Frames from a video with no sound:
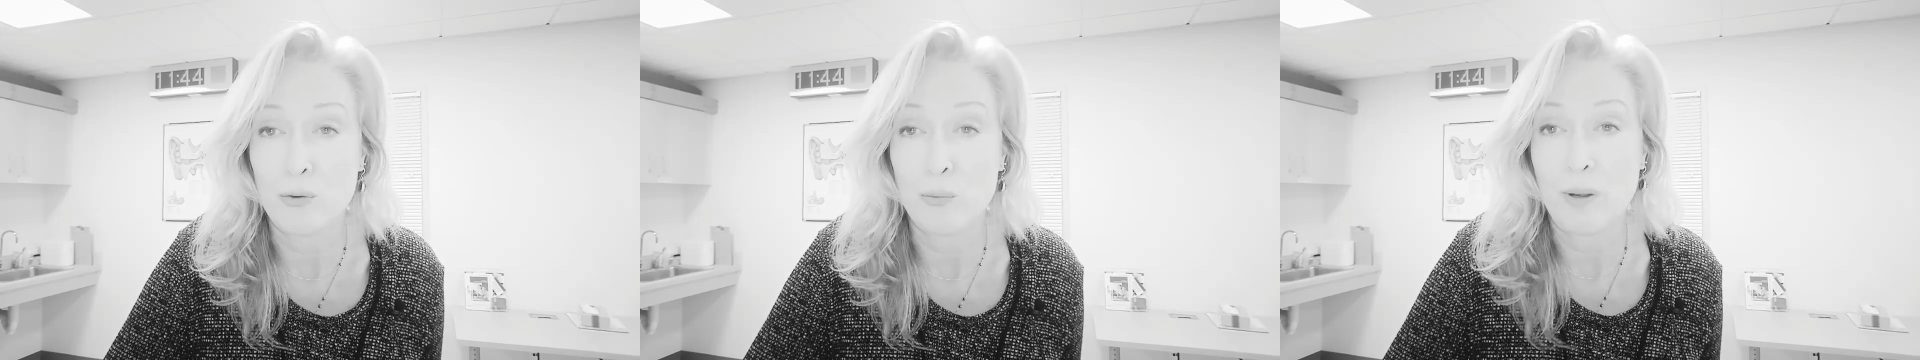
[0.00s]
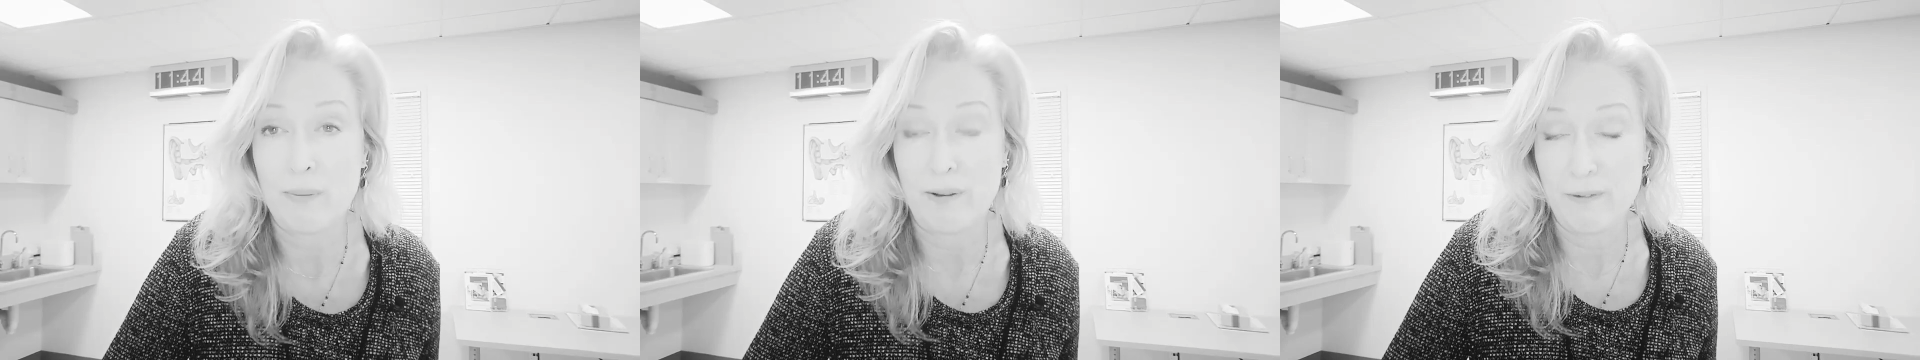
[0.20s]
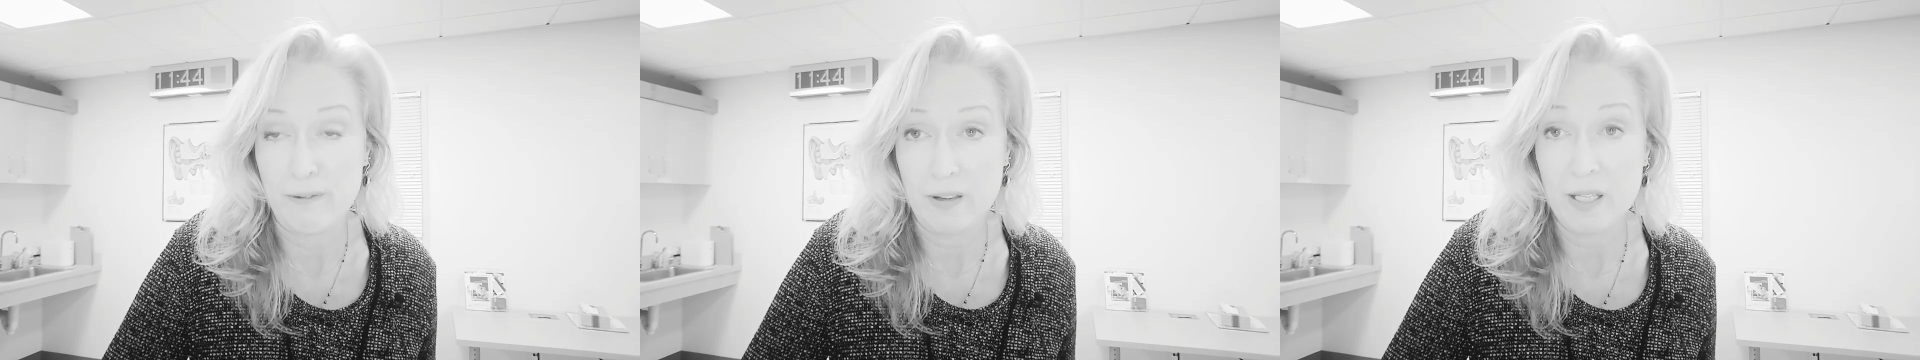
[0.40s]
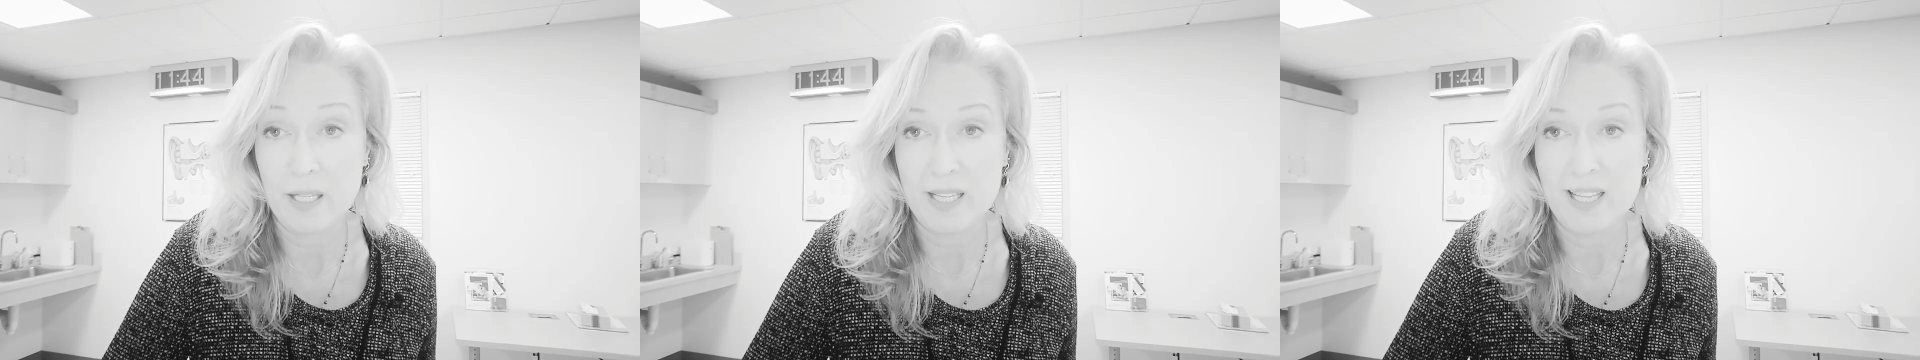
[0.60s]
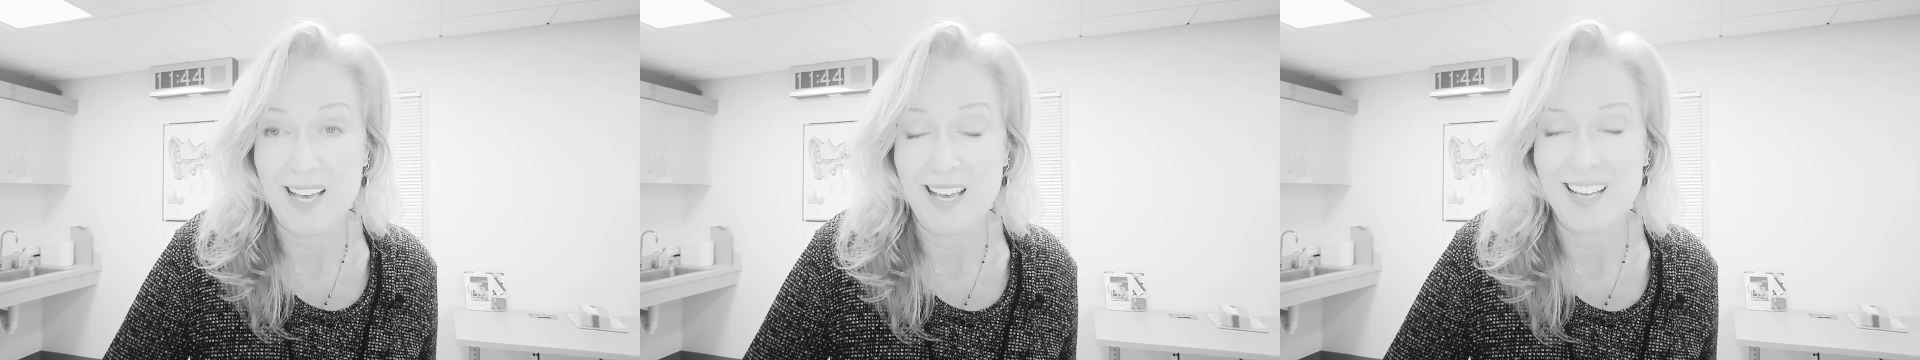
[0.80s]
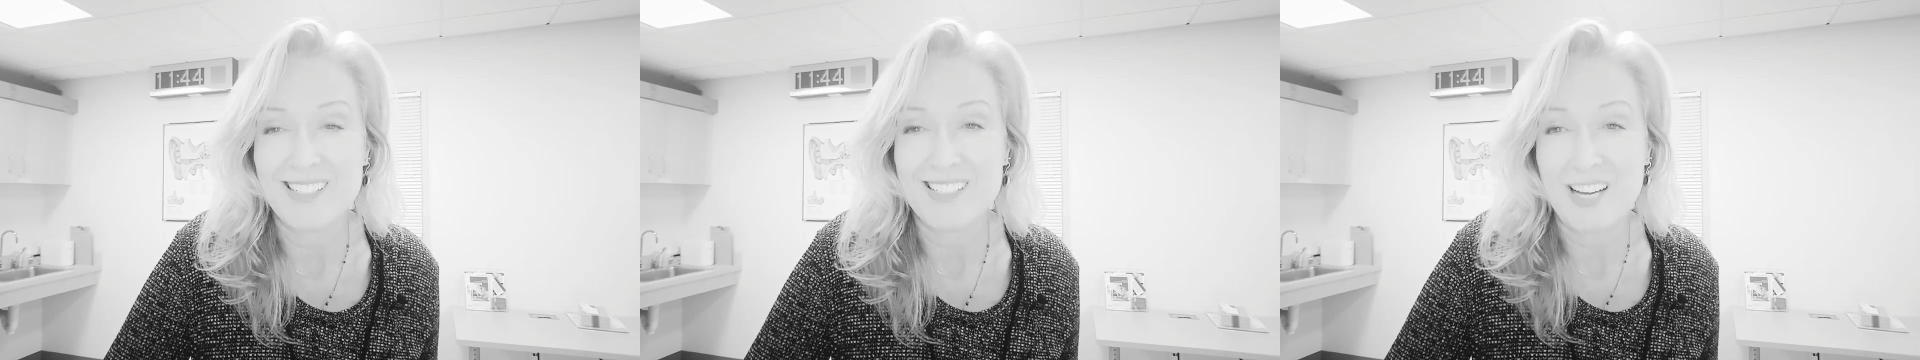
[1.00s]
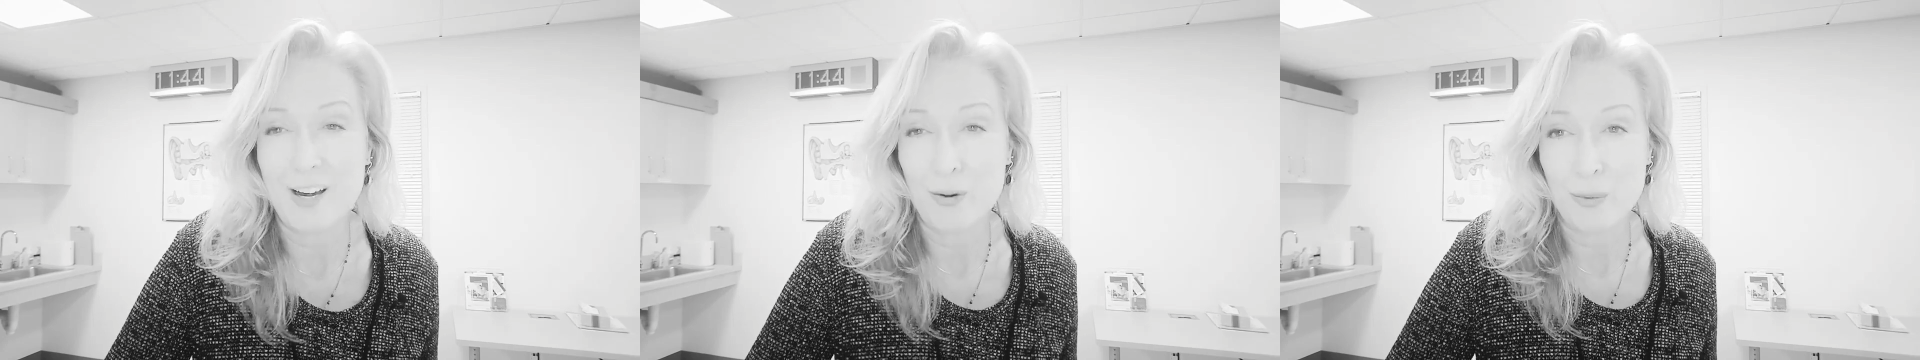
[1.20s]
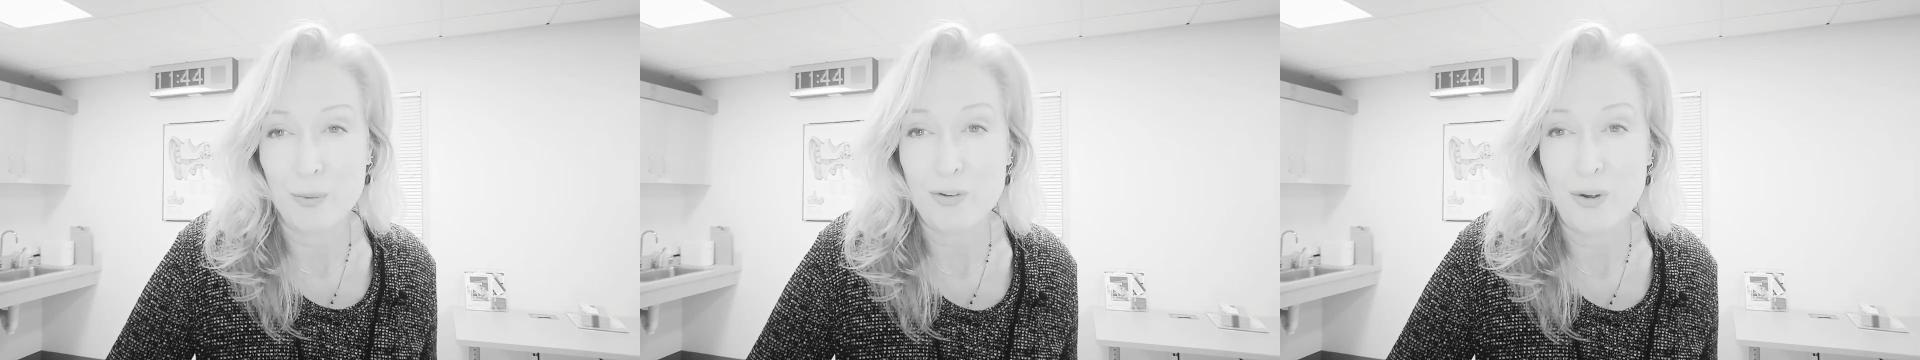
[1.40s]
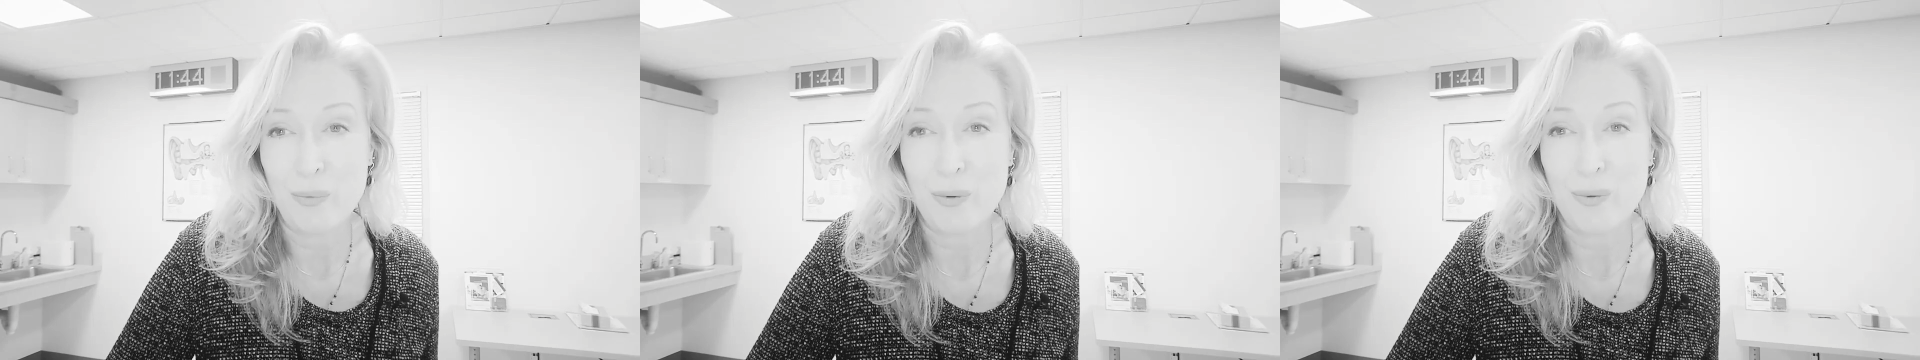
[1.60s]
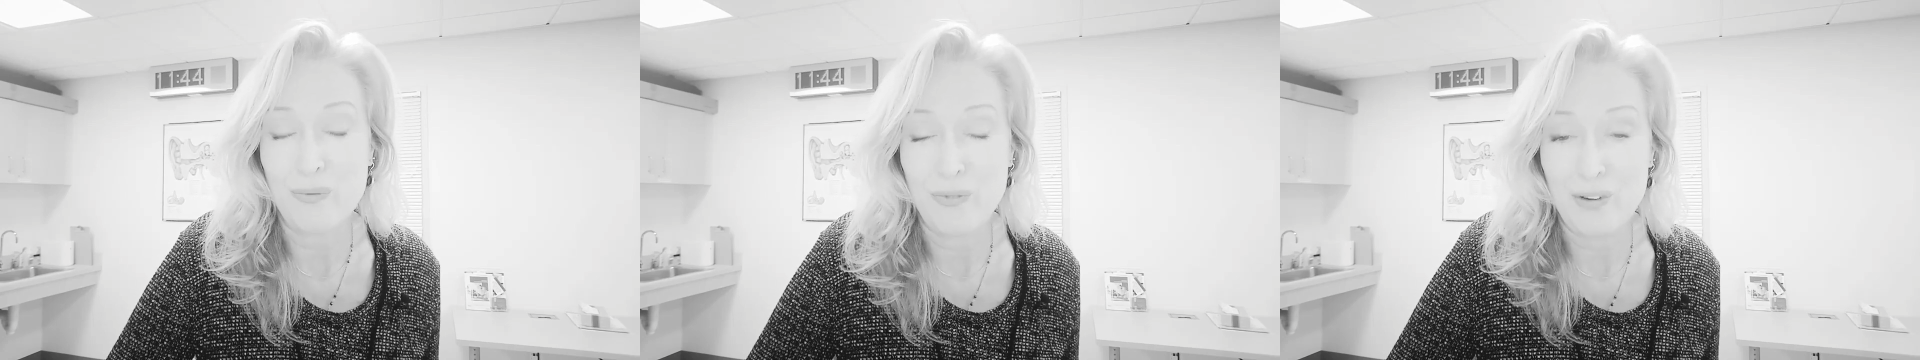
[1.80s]
You might be feeling that, and tarot will tell me
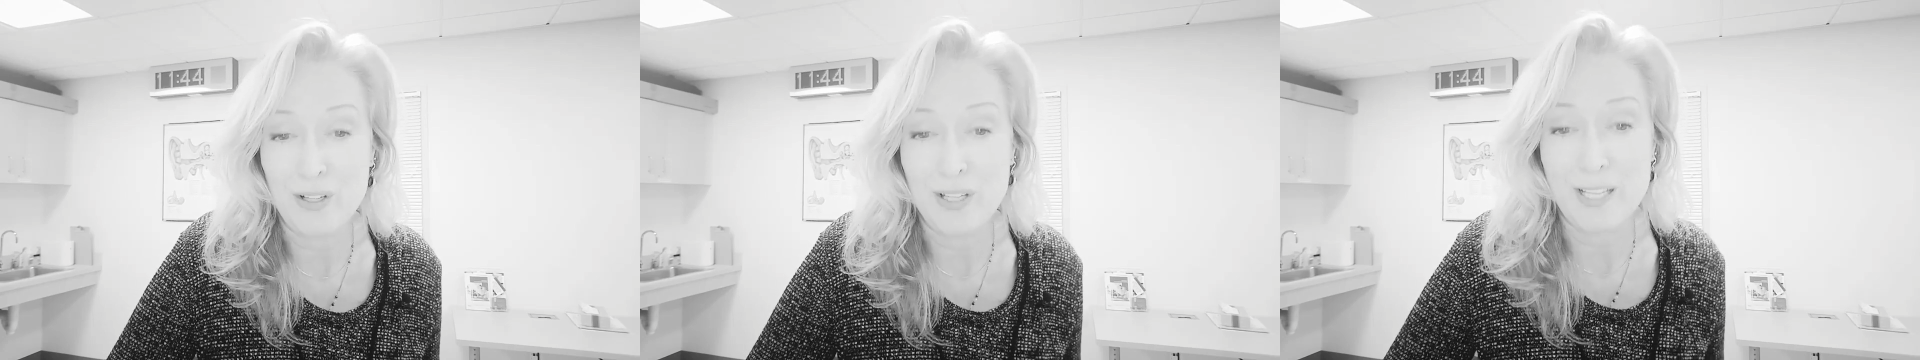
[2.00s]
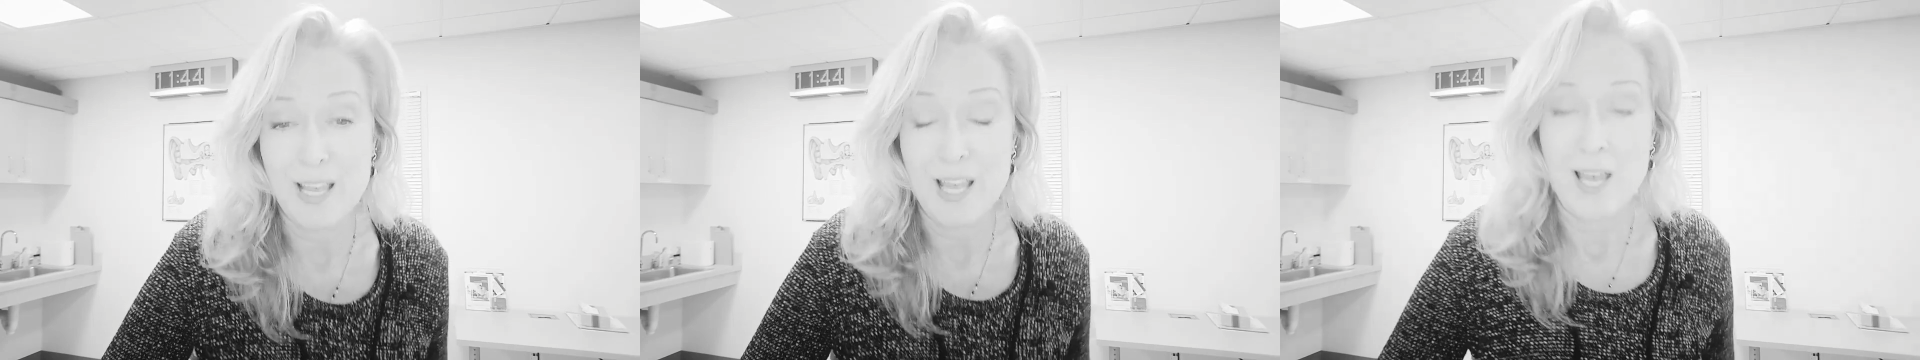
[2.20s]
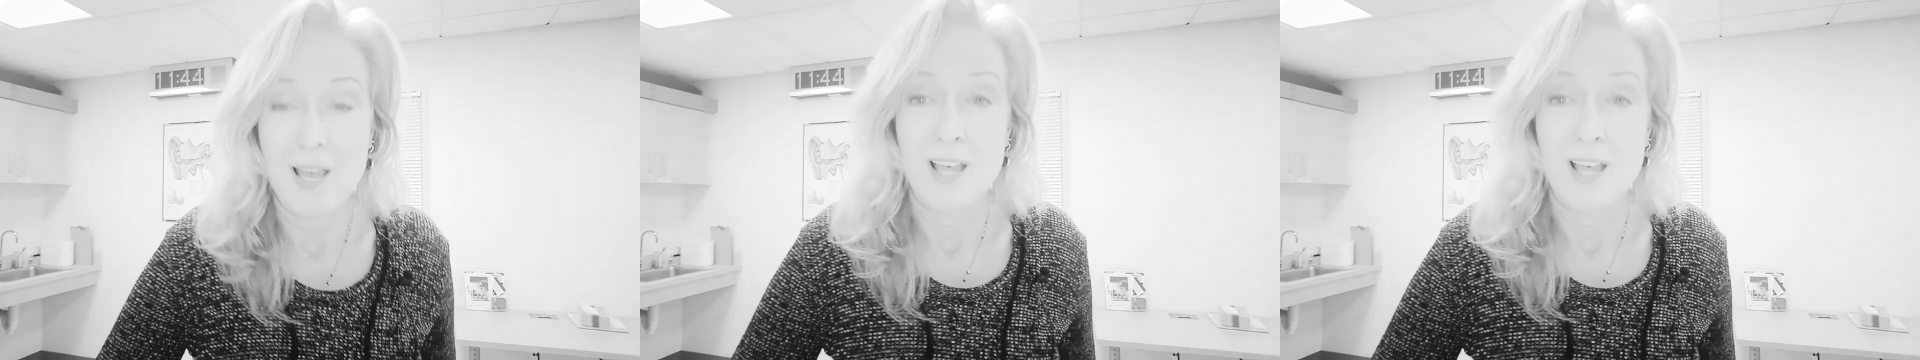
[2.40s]
what I'm feeling.